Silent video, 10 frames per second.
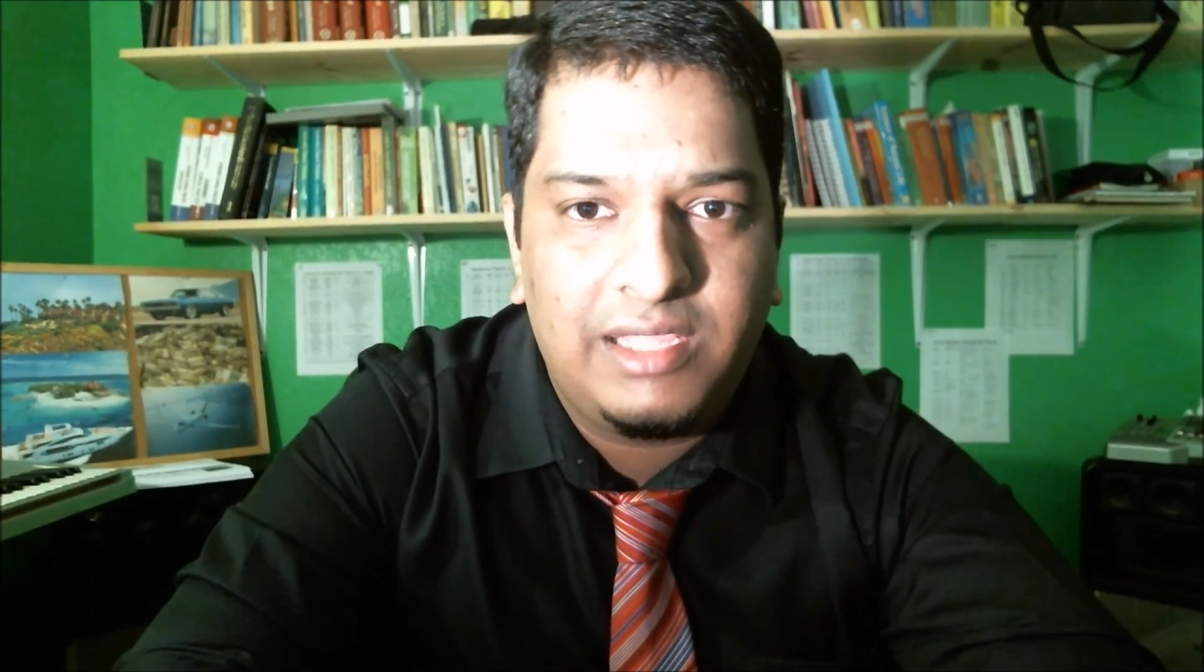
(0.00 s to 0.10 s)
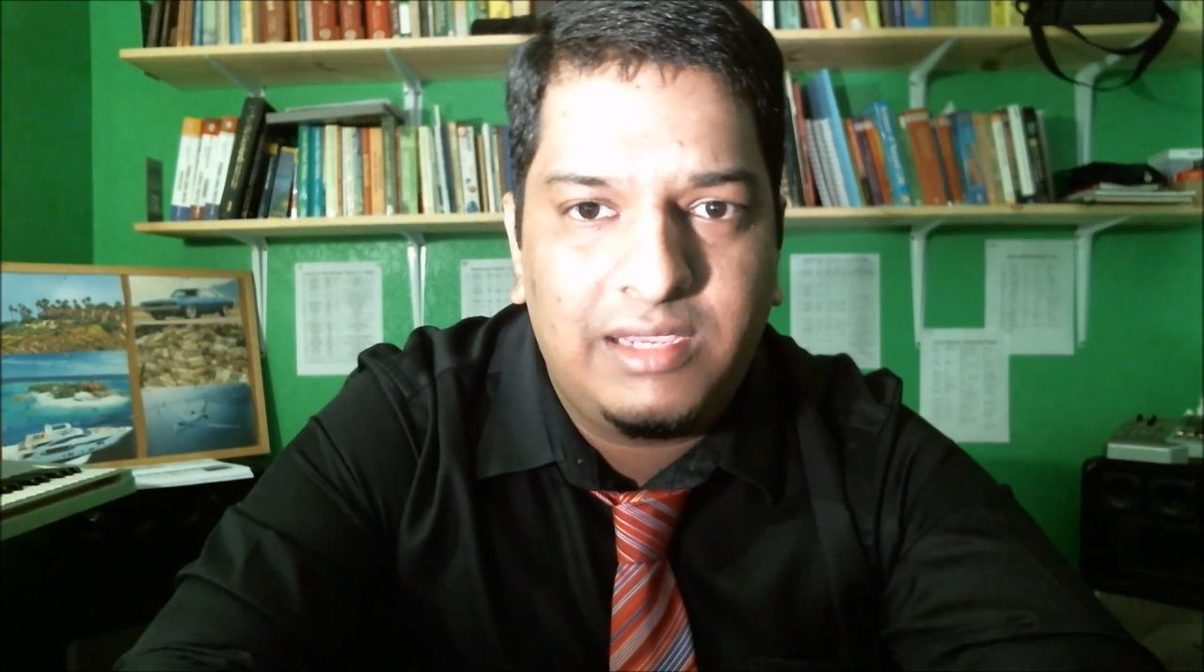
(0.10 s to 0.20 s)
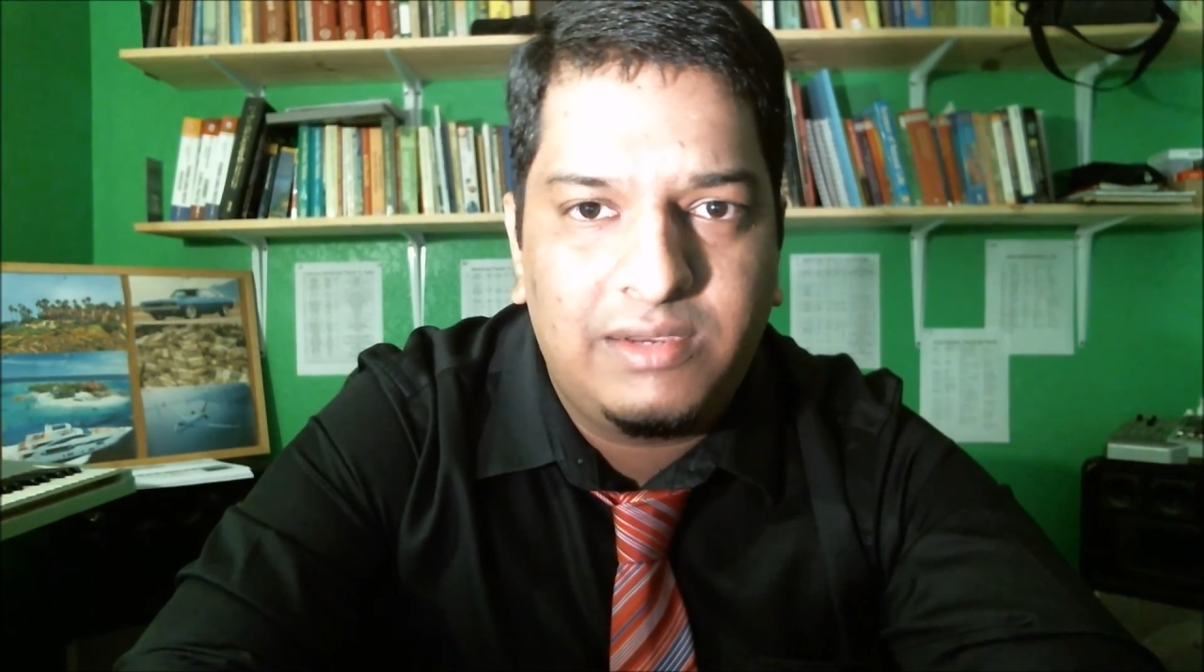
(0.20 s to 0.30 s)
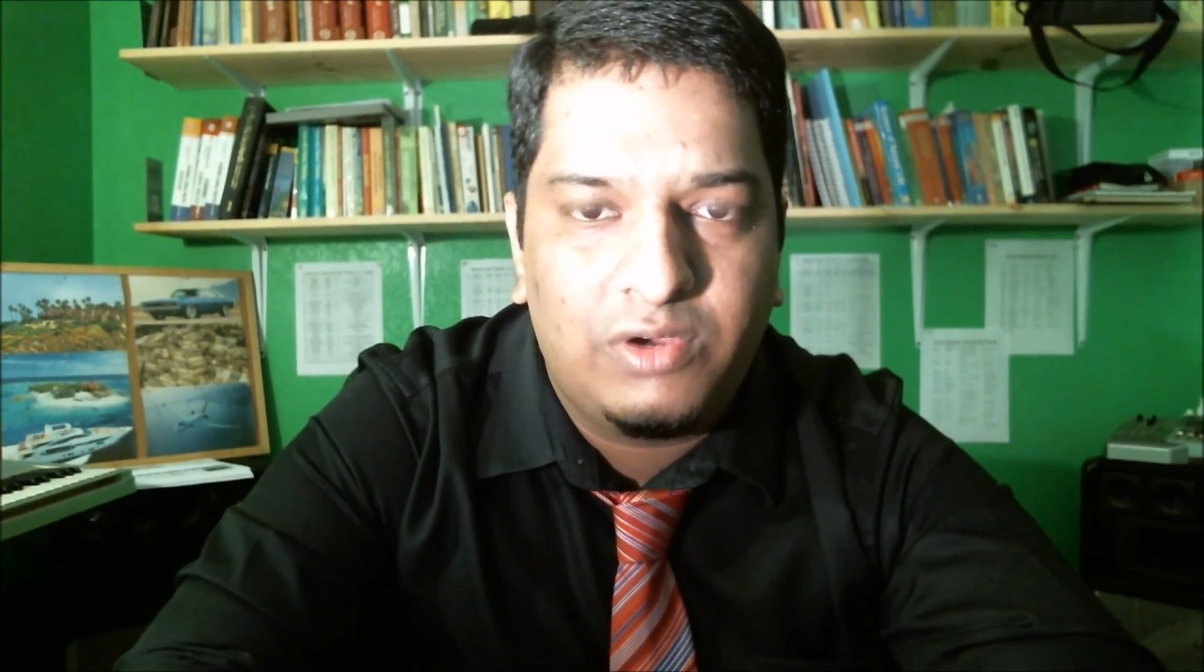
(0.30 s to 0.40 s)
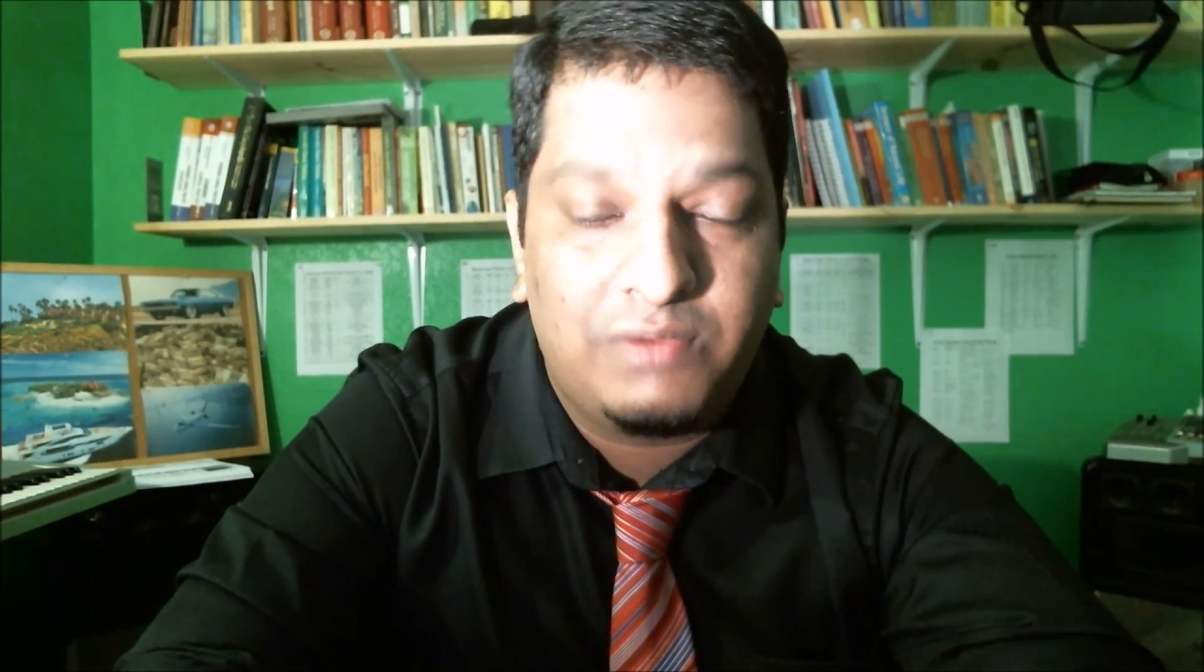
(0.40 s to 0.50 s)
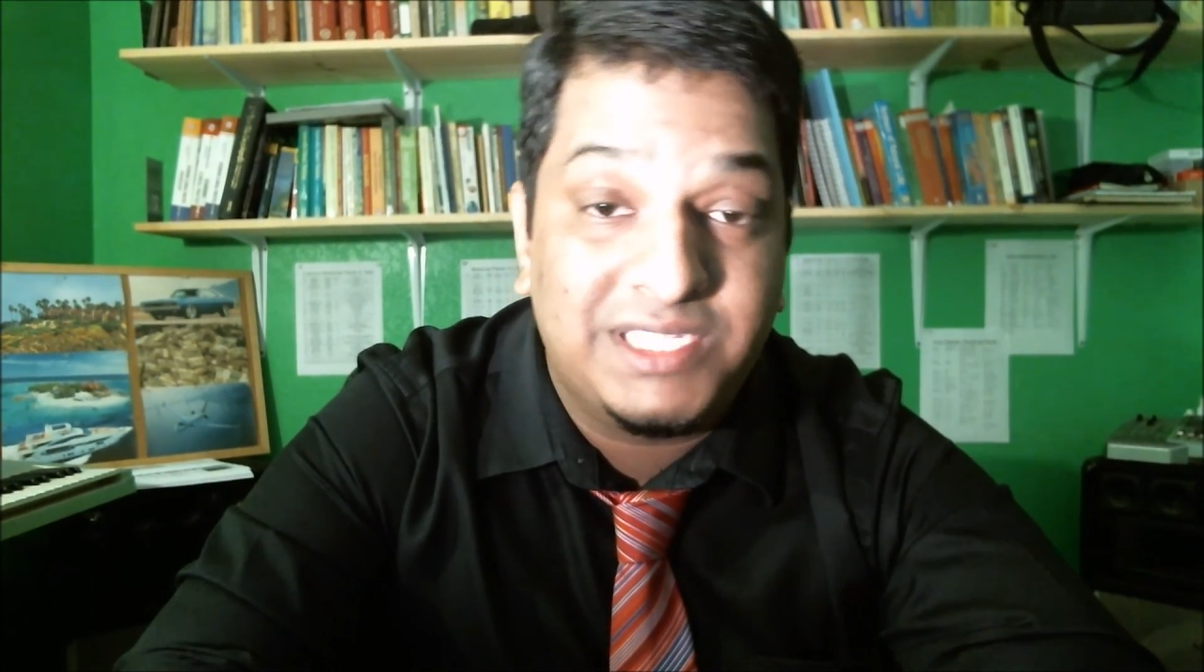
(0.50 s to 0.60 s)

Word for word: the raw